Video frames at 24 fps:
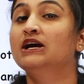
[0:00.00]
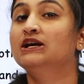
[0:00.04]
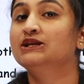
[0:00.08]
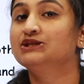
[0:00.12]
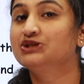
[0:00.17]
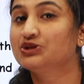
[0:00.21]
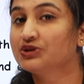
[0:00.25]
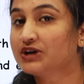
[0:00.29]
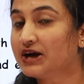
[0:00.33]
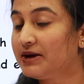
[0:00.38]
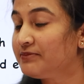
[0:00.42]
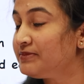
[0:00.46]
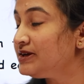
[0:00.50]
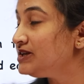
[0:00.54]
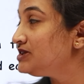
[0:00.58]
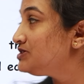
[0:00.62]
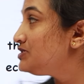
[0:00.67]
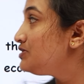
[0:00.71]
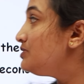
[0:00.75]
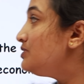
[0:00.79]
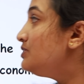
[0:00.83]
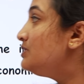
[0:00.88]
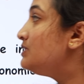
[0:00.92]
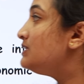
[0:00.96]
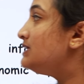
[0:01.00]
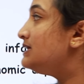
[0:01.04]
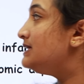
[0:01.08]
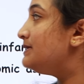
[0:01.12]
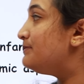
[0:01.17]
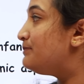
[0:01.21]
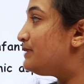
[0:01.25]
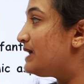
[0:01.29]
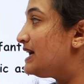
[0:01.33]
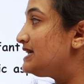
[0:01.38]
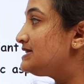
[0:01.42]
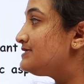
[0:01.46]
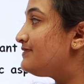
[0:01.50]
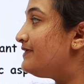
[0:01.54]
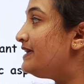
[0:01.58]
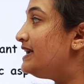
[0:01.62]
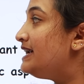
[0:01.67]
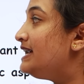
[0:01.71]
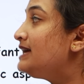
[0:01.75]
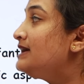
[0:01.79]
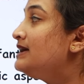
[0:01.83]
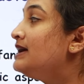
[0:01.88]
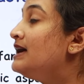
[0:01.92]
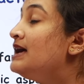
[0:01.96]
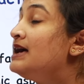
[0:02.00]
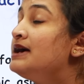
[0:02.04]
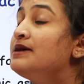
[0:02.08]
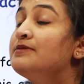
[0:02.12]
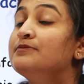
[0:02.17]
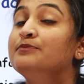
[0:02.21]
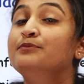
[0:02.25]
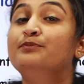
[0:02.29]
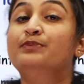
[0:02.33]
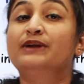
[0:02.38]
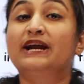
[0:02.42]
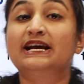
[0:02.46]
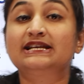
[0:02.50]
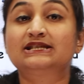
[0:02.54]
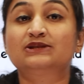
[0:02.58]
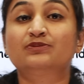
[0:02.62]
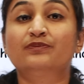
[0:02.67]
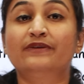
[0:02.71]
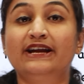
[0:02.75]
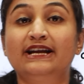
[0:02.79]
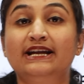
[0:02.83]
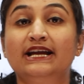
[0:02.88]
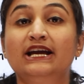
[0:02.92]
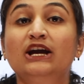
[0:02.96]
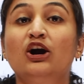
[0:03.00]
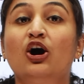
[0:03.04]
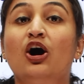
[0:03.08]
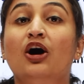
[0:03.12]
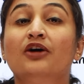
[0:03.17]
So coming to the breastfeeding